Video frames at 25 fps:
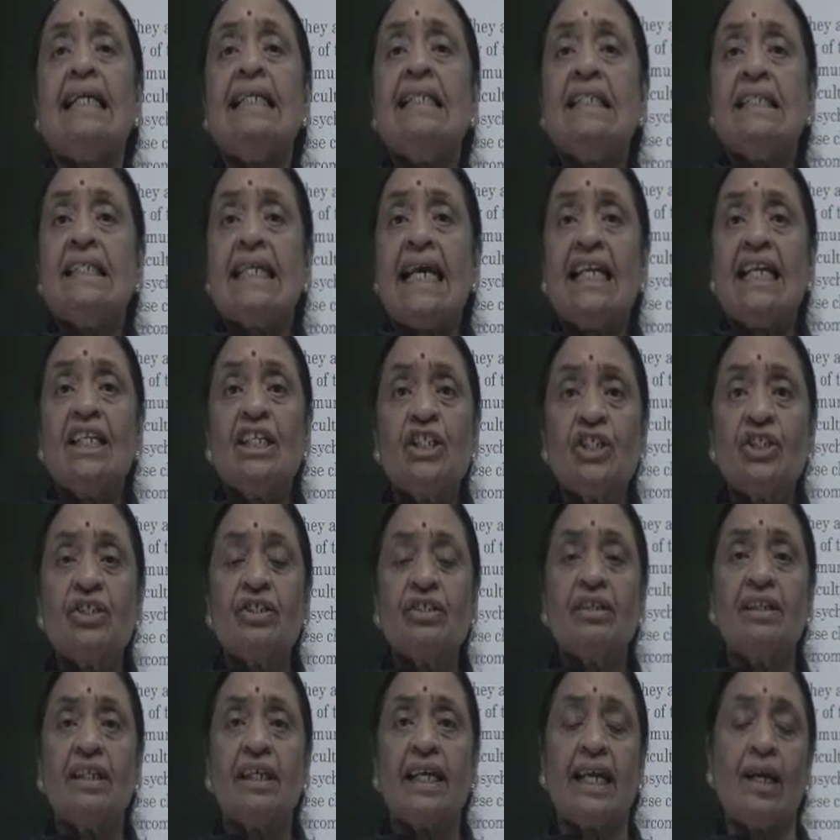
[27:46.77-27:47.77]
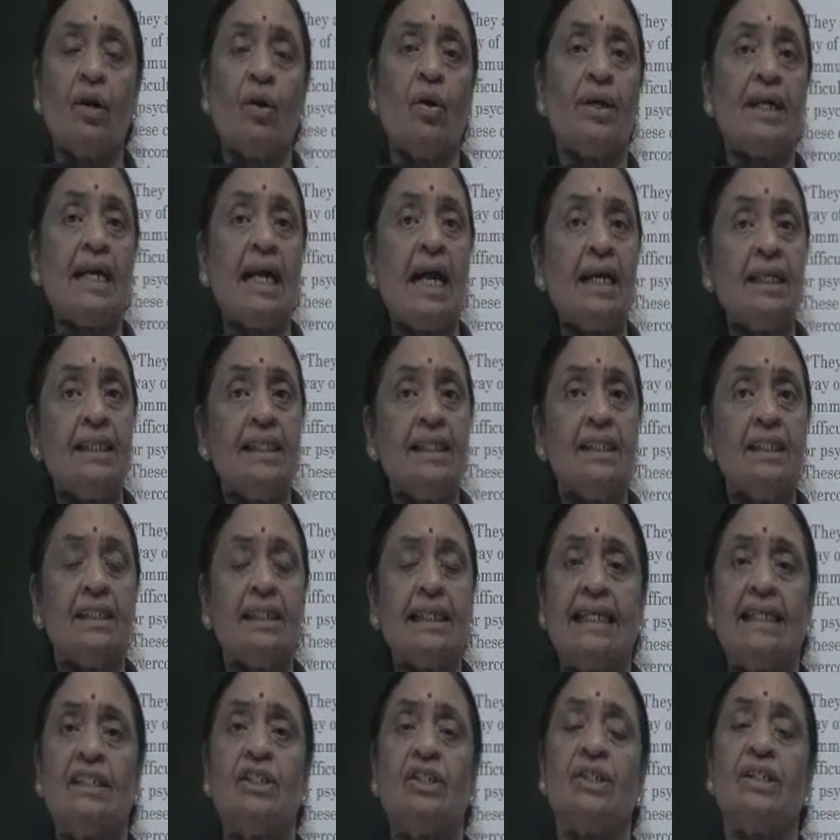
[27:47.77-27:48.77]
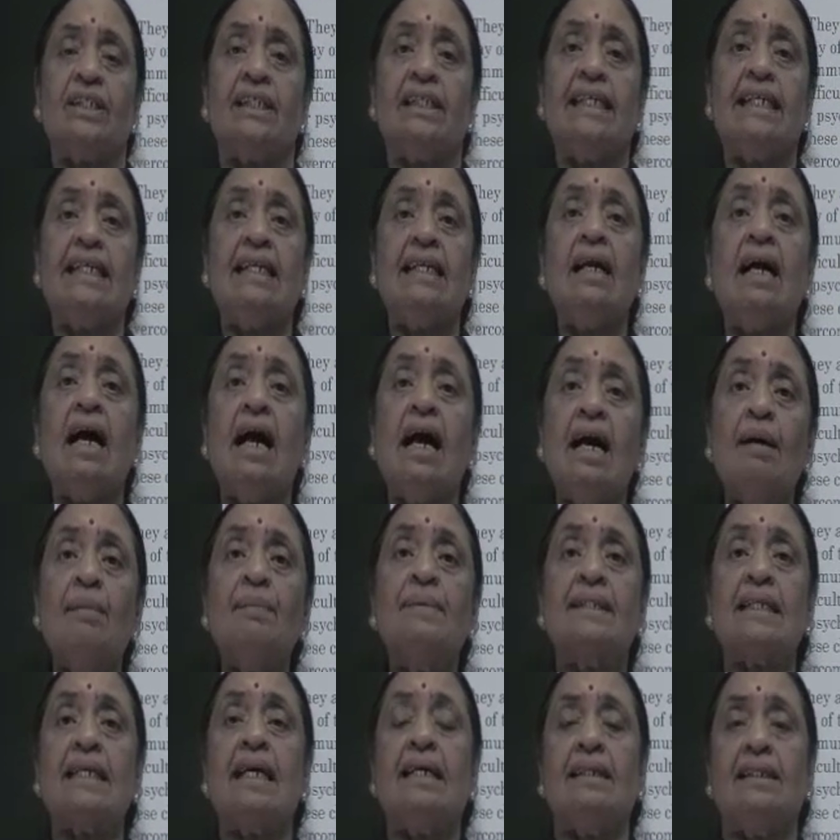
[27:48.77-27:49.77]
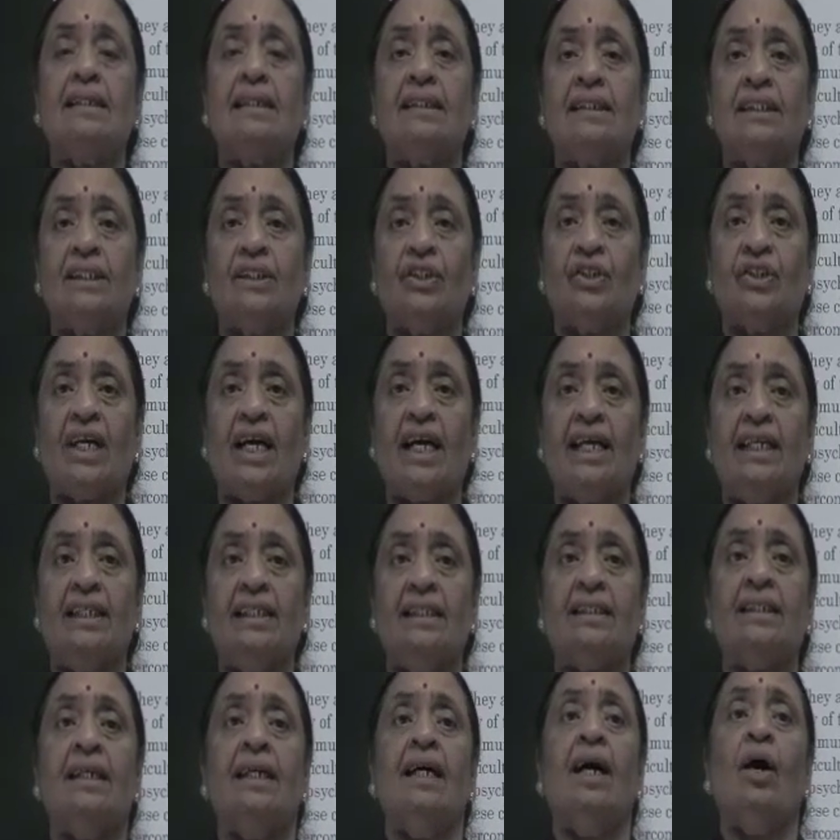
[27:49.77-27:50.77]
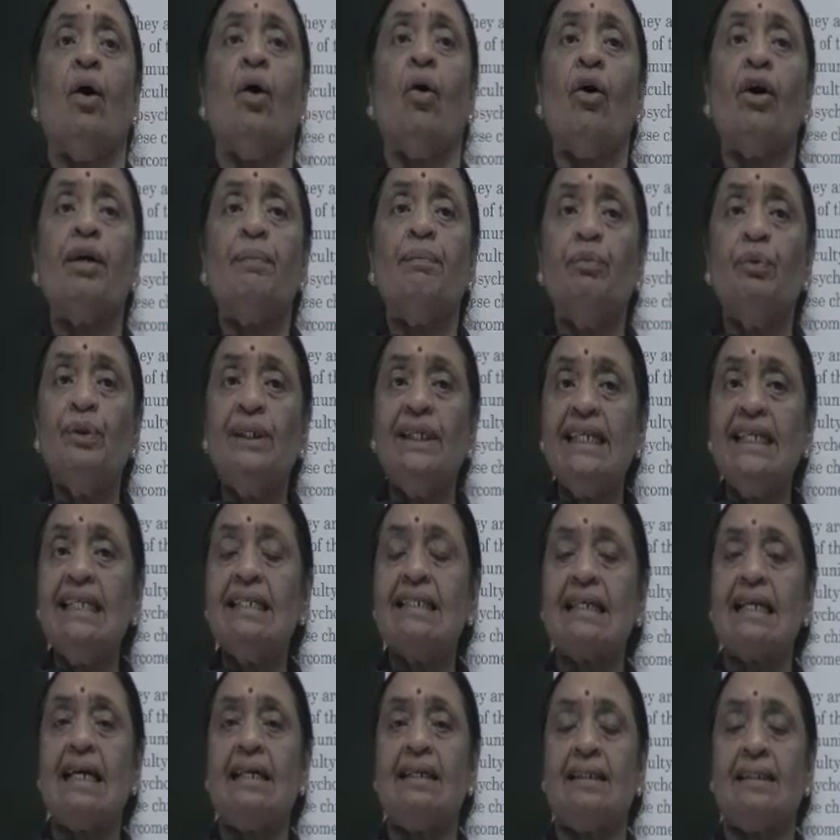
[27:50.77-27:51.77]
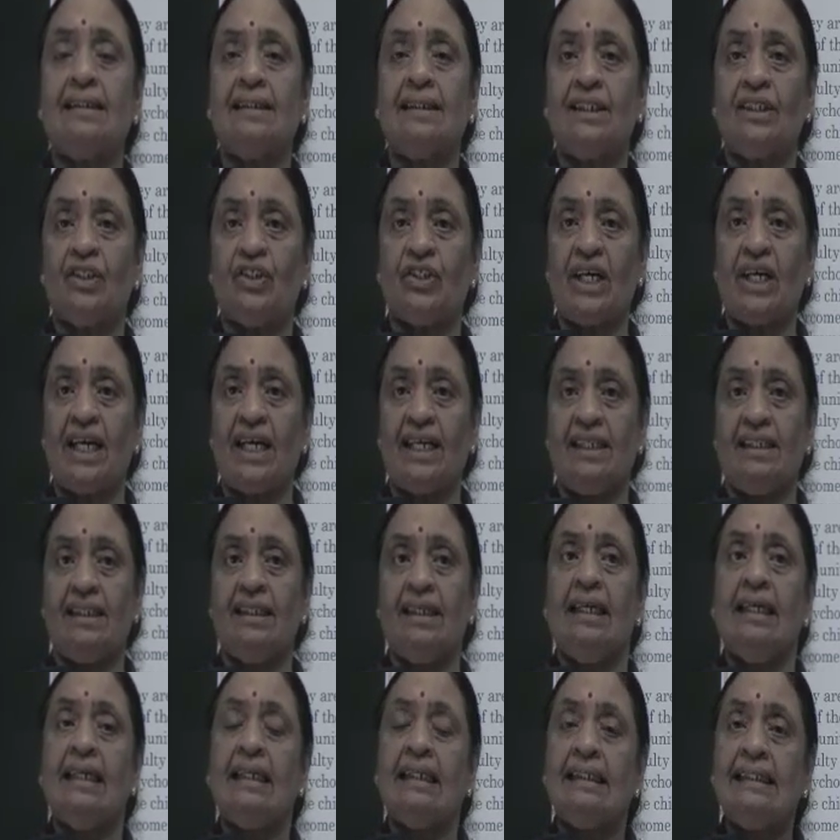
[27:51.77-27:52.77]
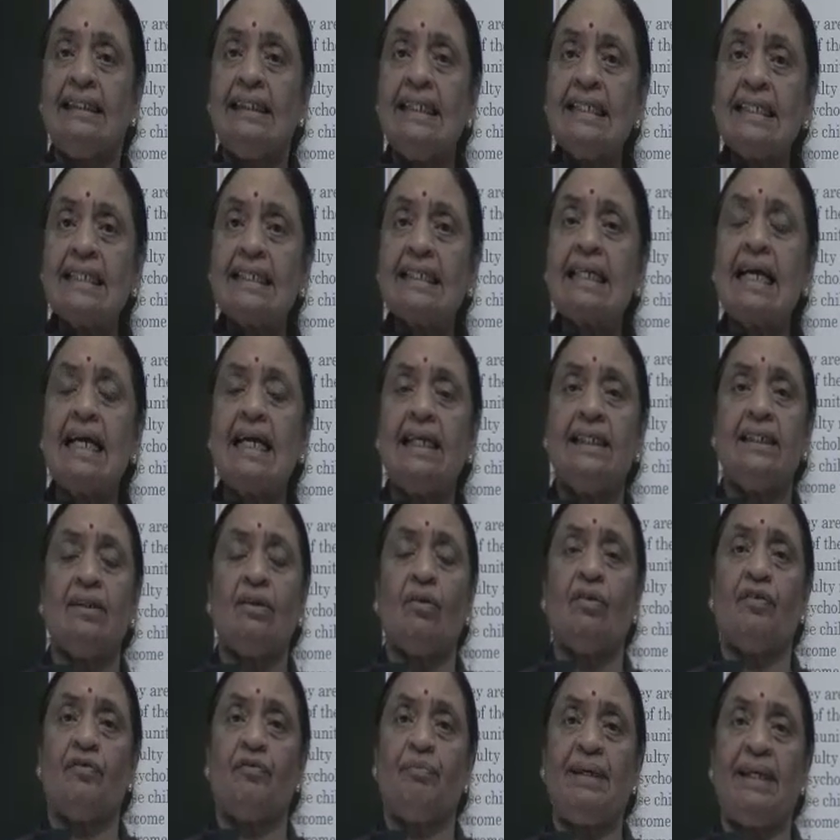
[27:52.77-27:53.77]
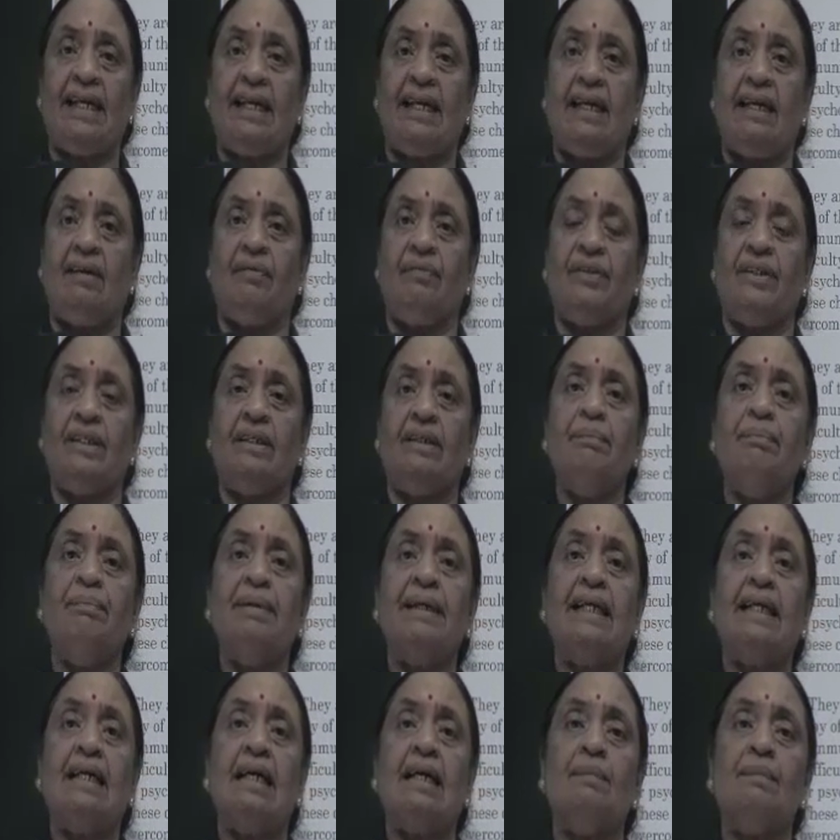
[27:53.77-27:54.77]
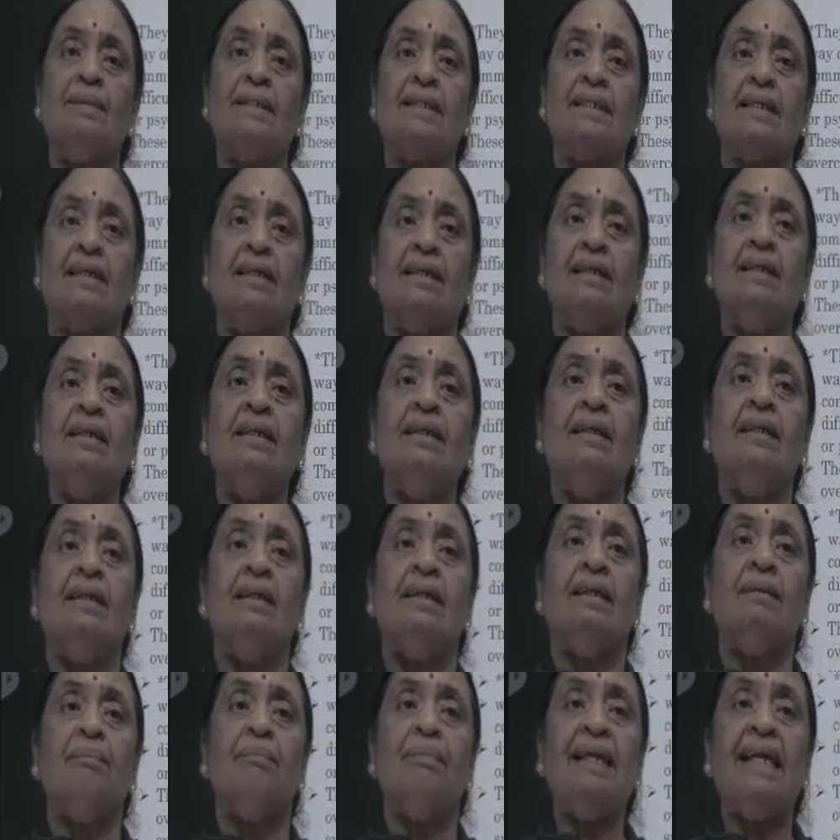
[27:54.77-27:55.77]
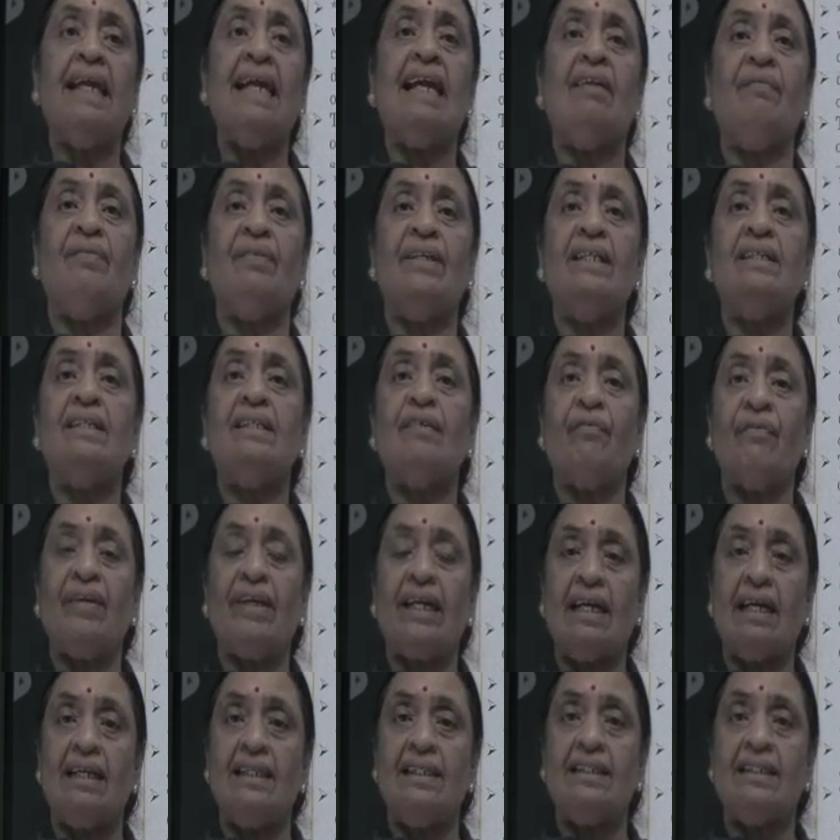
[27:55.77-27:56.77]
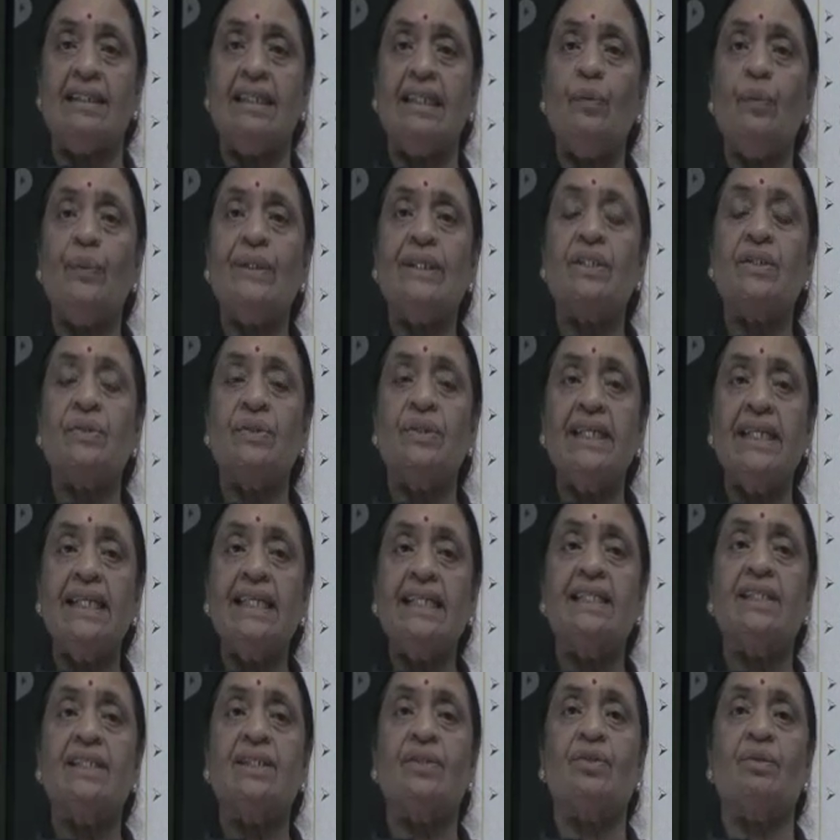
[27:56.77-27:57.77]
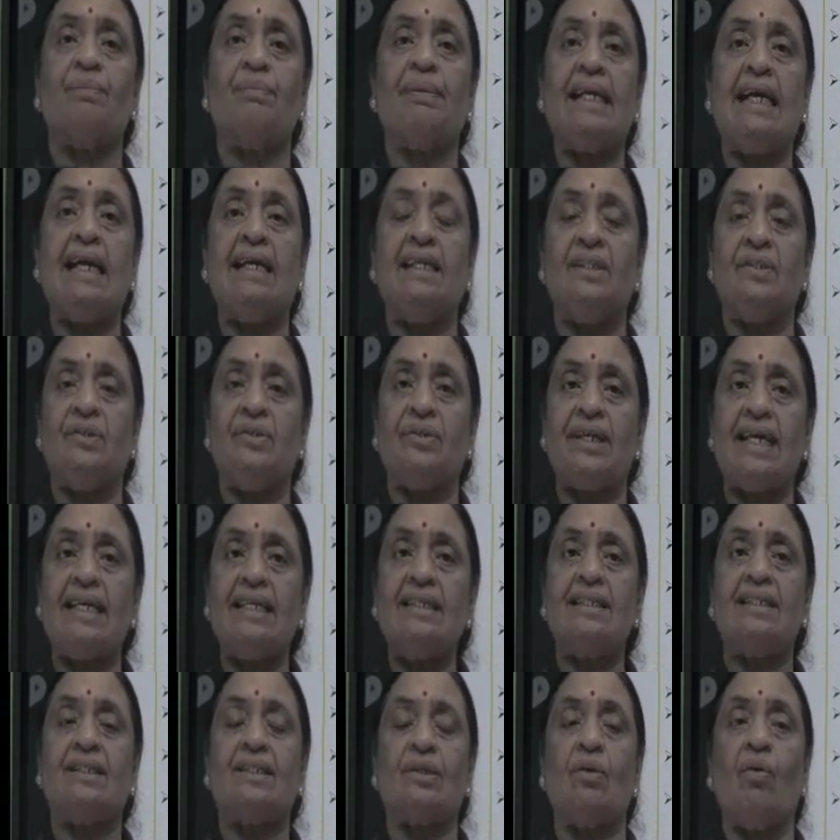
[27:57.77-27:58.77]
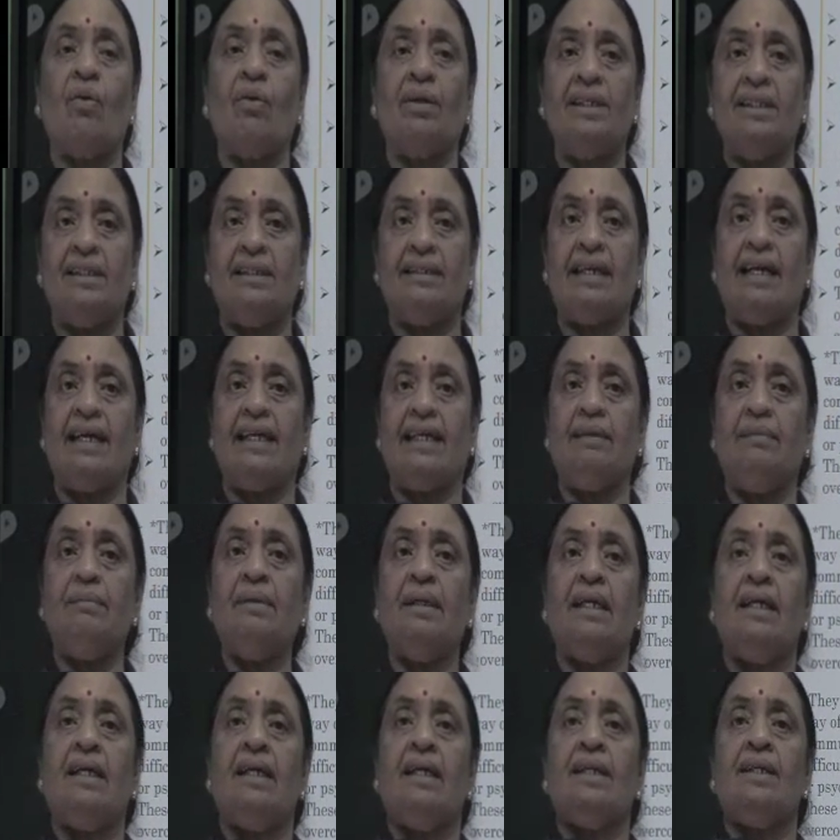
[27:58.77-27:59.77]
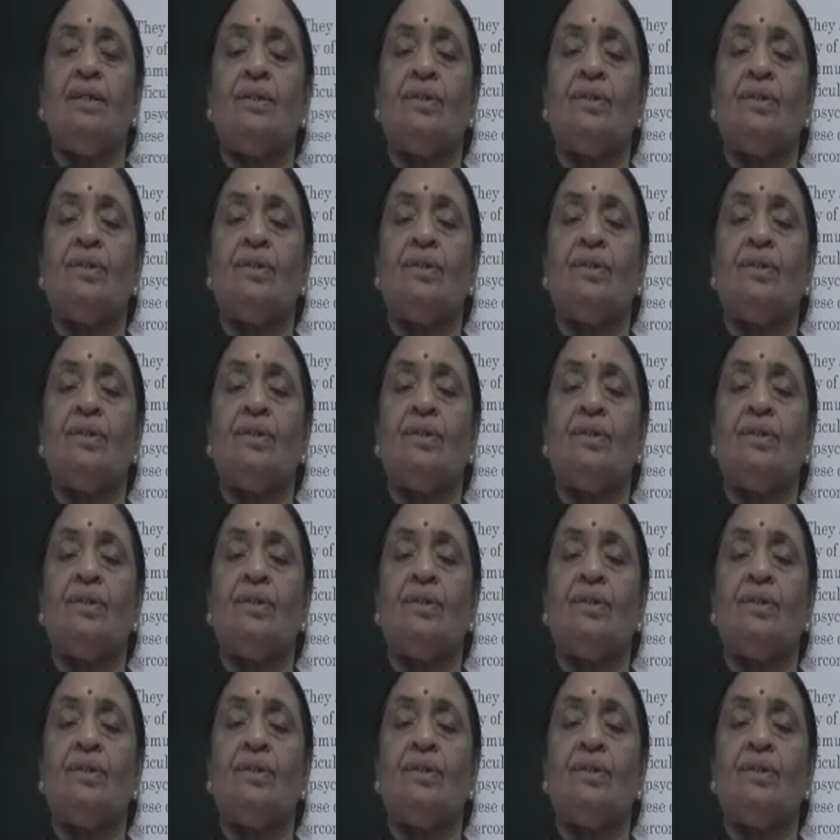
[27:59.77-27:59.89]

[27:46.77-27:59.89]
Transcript: intentionally or unintentionally harms another child or bullies another child, this kind of behavior becomes a behavior difficulty which needs to be addressed on time